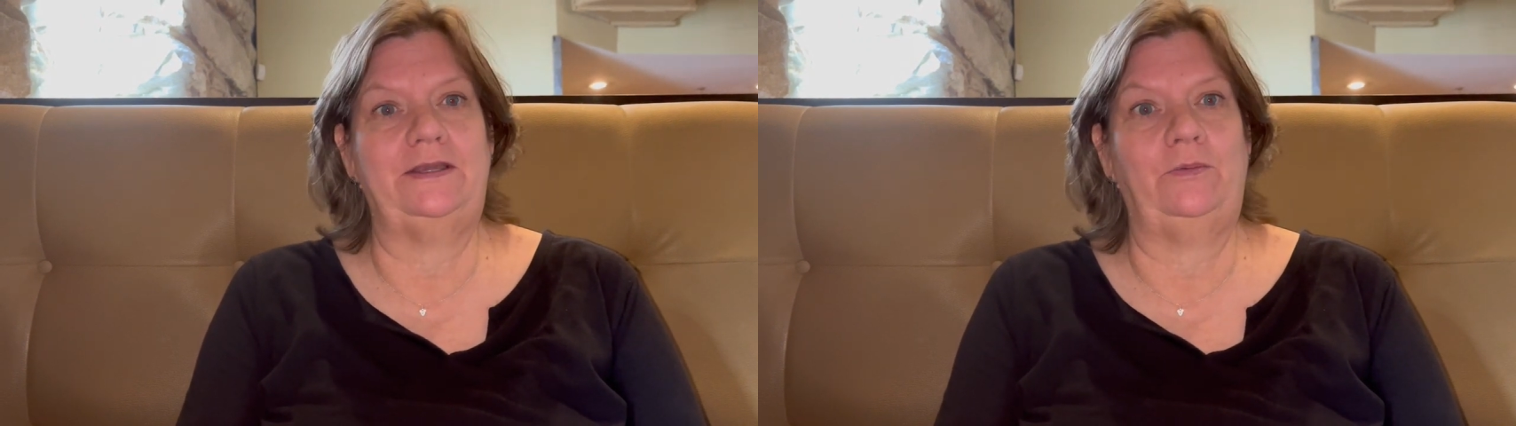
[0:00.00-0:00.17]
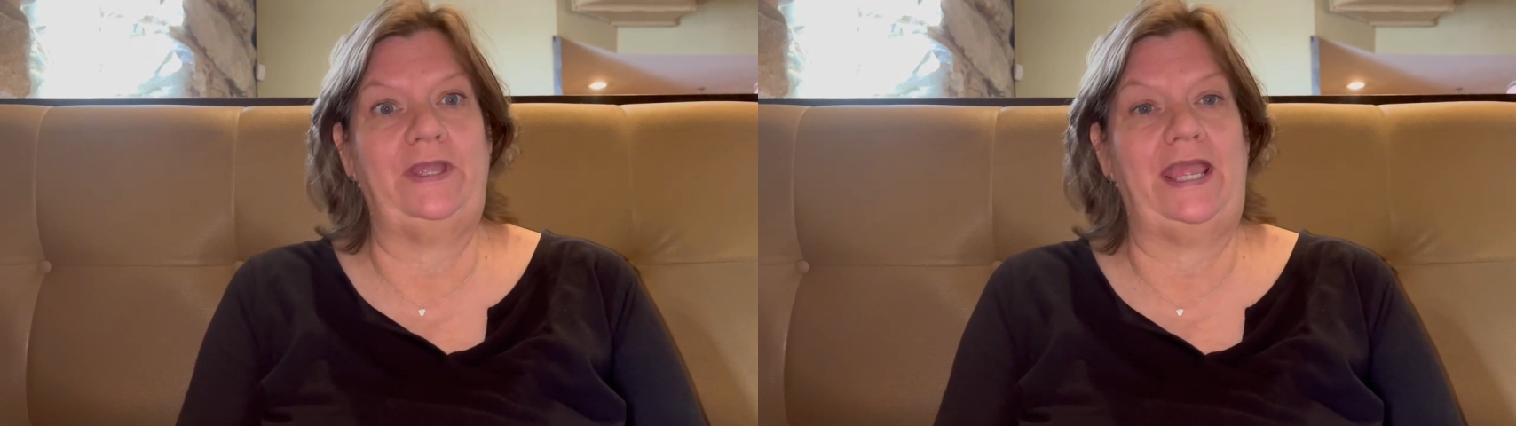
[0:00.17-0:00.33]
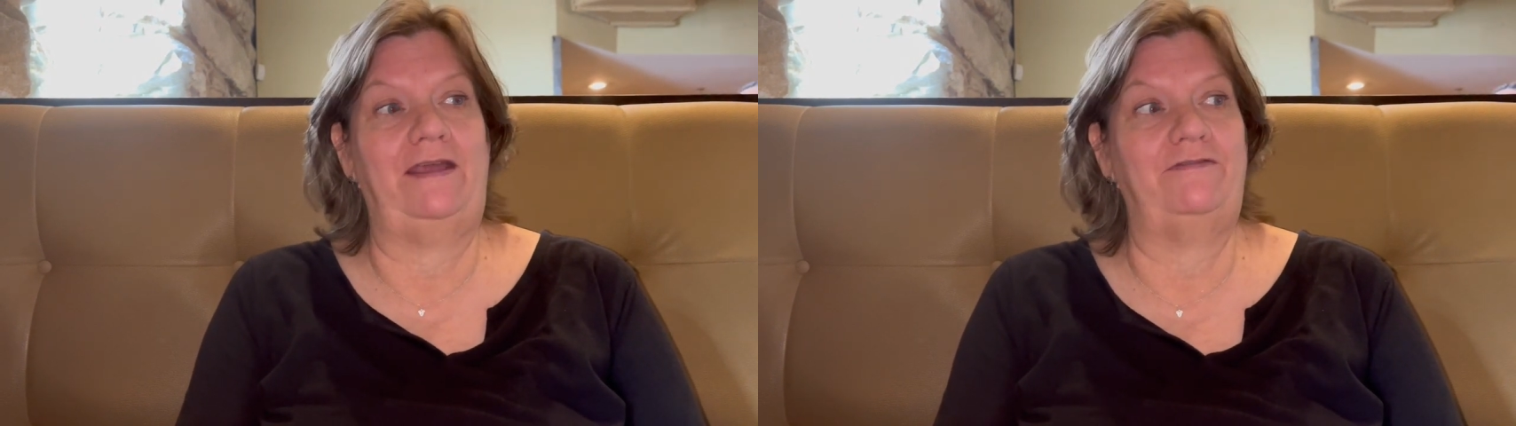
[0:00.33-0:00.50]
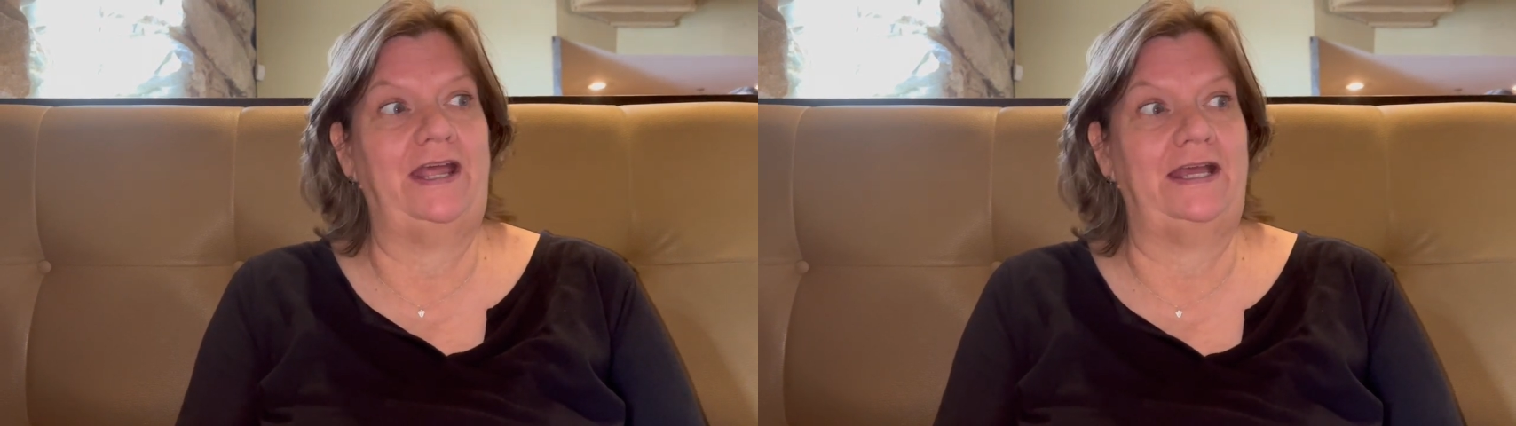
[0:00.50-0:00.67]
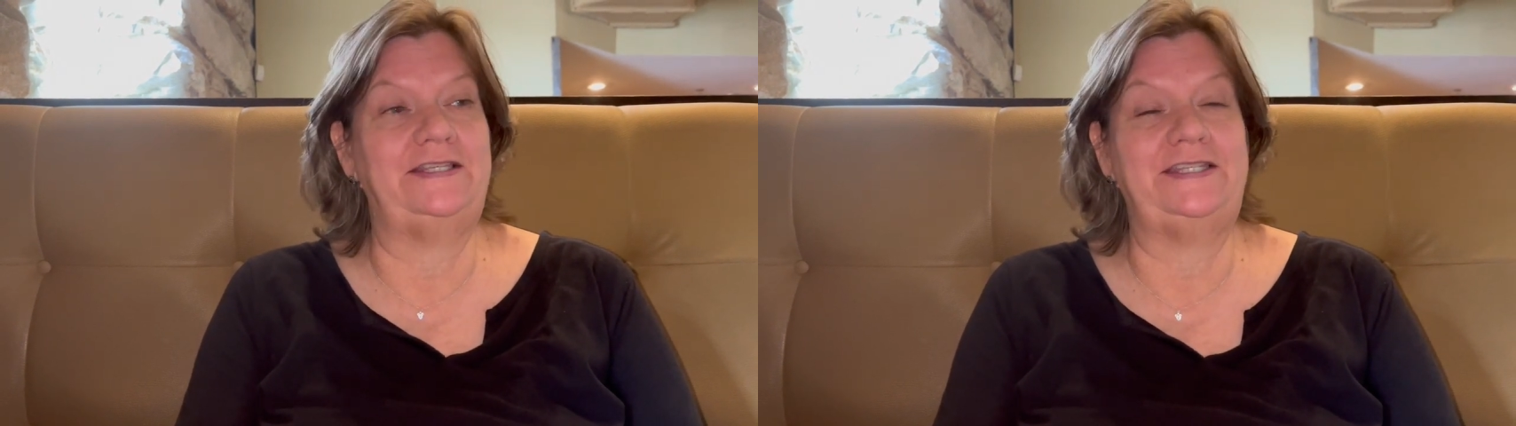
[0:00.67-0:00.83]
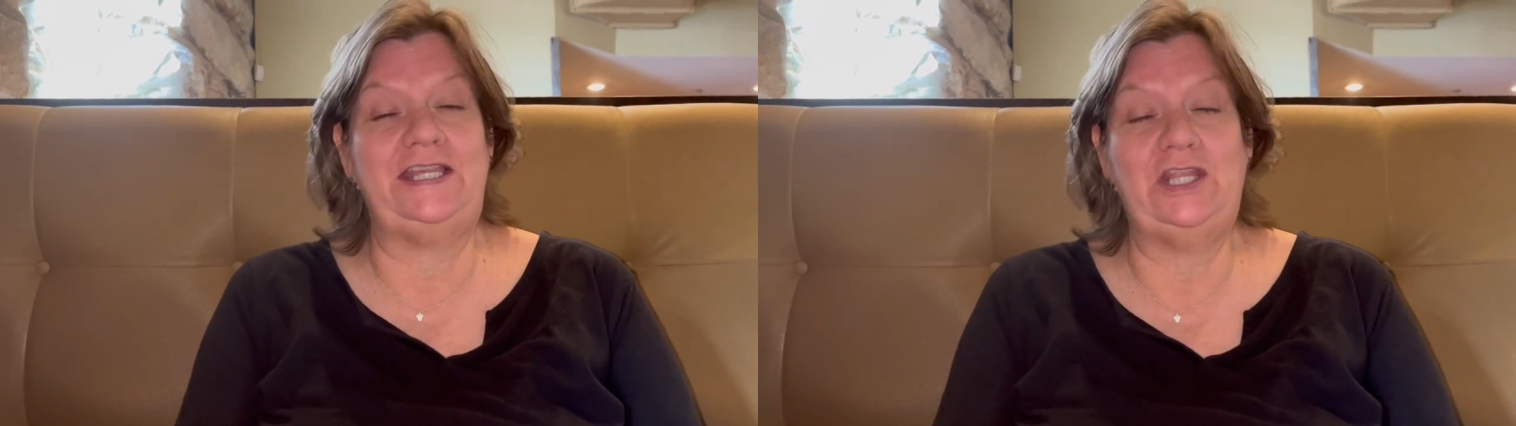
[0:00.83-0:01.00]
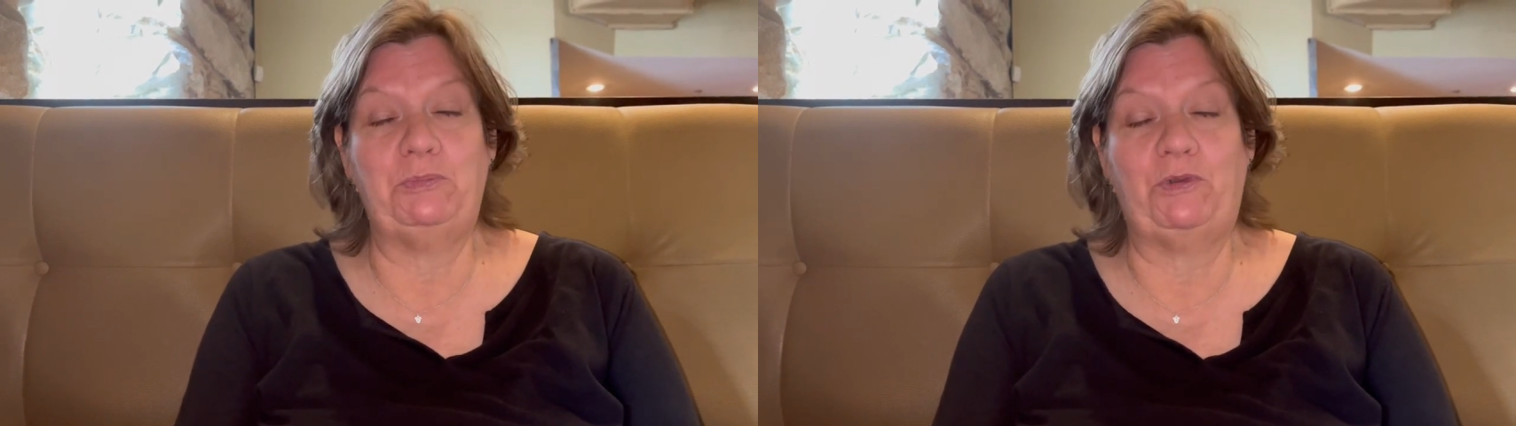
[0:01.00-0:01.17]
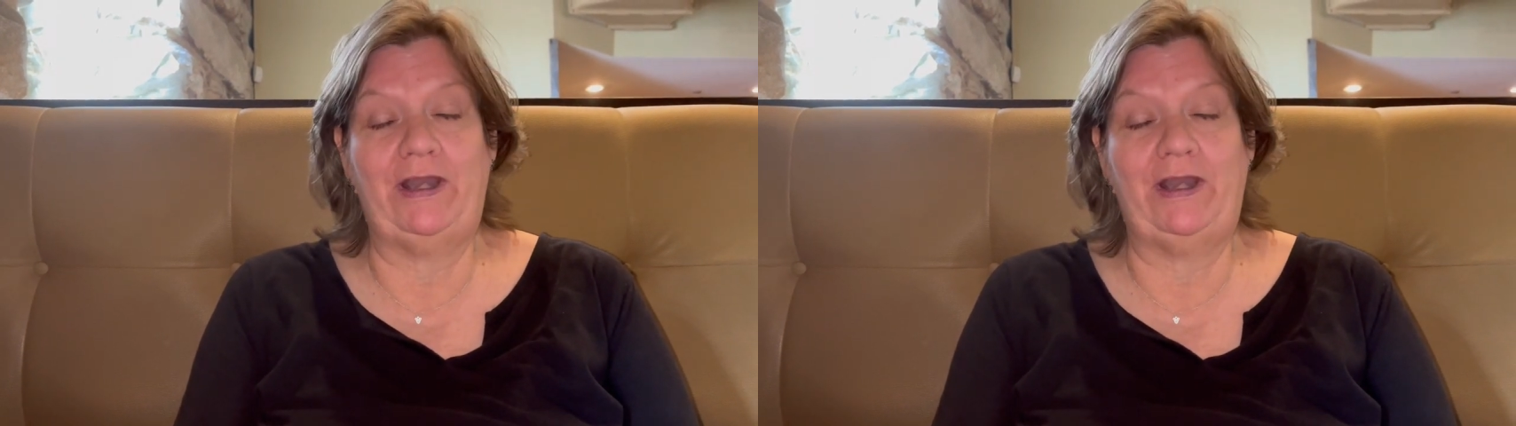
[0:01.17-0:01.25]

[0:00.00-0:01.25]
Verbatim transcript: we have not seen them